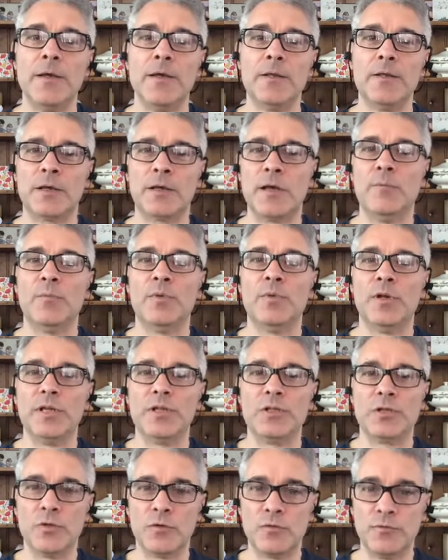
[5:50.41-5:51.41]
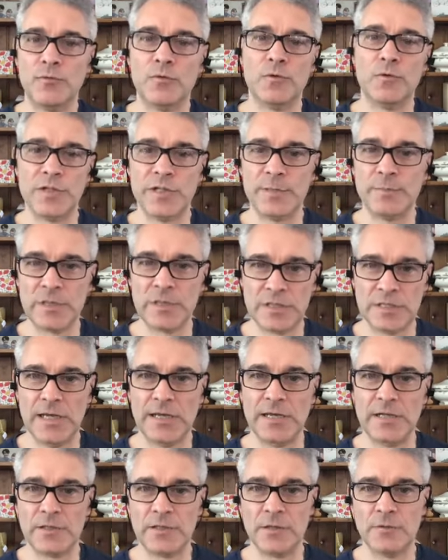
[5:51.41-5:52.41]
the company took
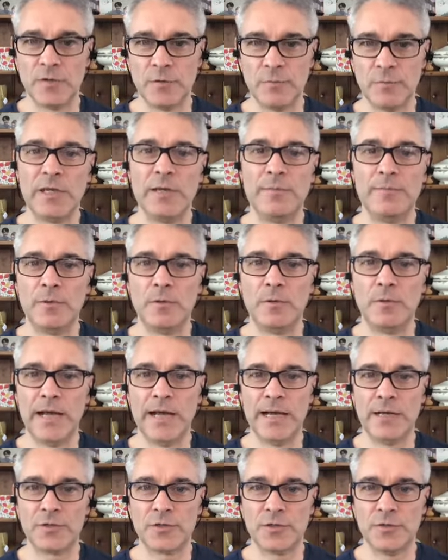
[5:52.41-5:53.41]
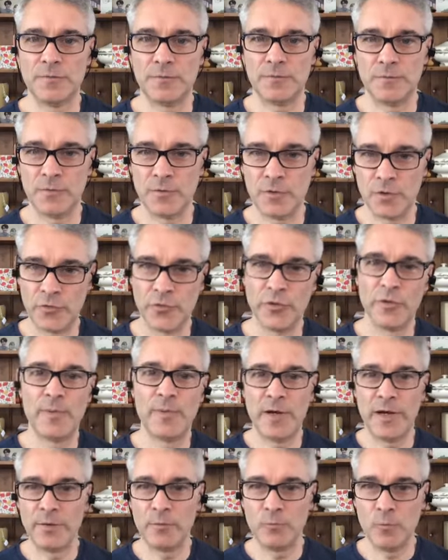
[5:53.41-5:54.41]
40% of the people out of the group
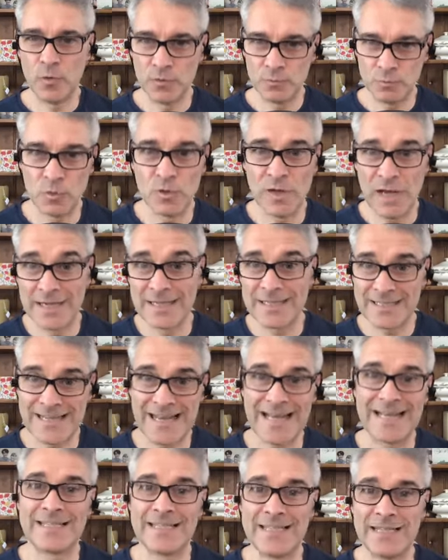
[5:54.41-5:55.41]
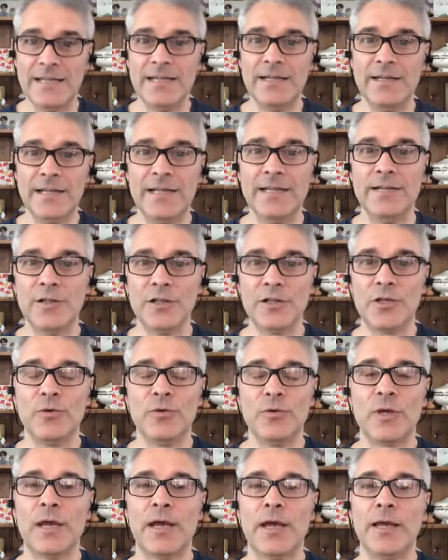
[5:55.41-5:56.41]
I, w- I sat in in the
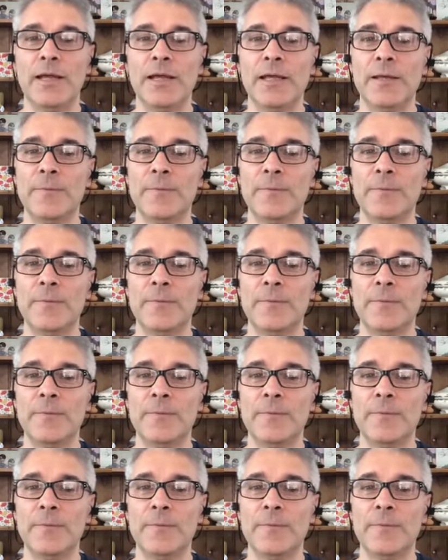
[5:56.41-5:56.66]
UK